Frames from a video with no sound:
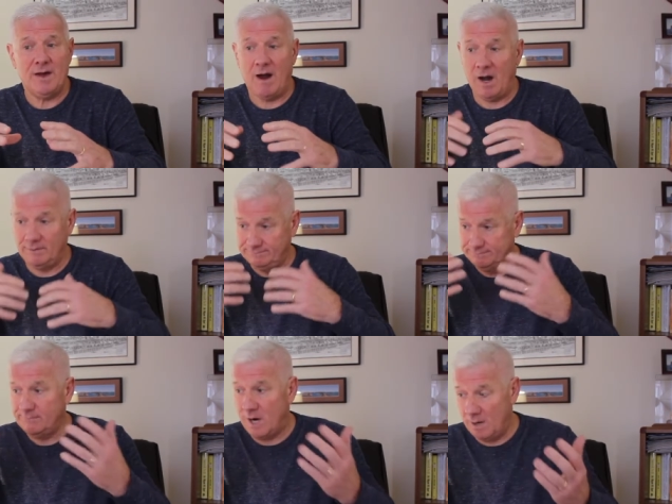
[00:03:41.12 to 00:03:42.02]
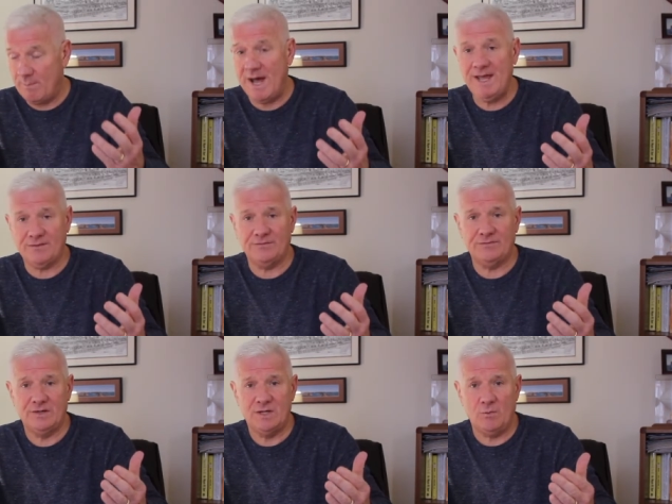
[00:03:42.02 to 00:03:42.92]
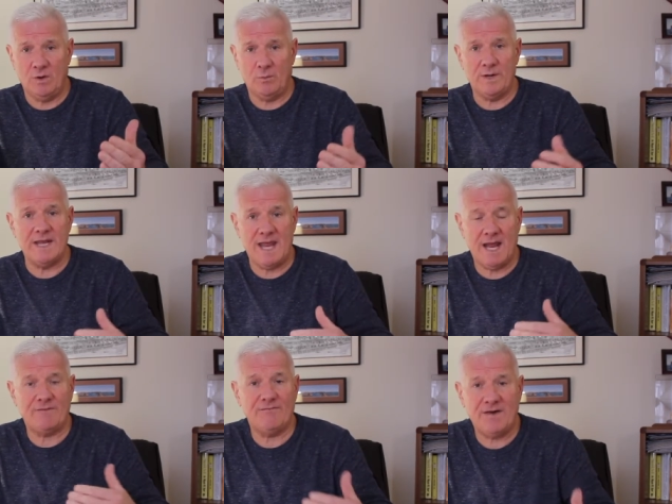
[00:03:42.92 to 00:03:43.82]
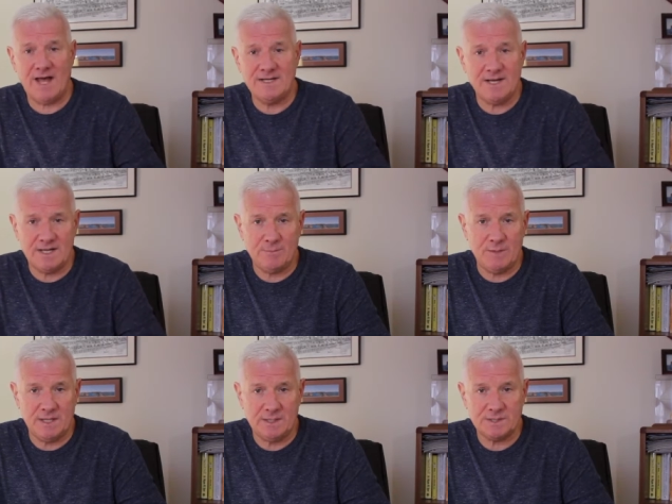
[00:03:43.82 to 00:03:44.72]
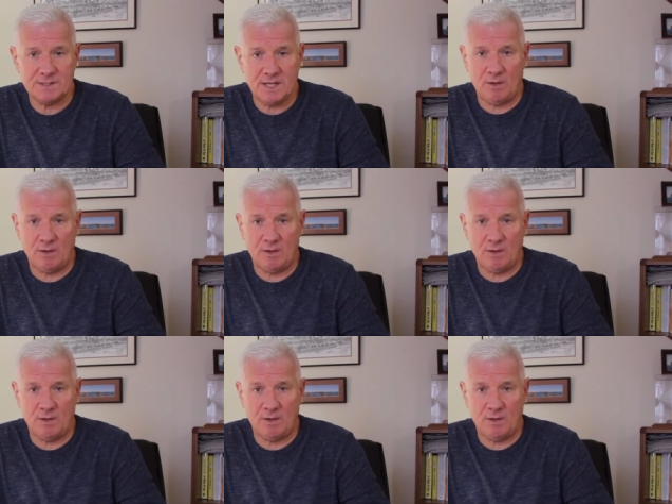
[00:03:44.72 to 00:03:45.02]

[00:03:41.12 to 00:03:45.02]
our minds, where we can't find any peace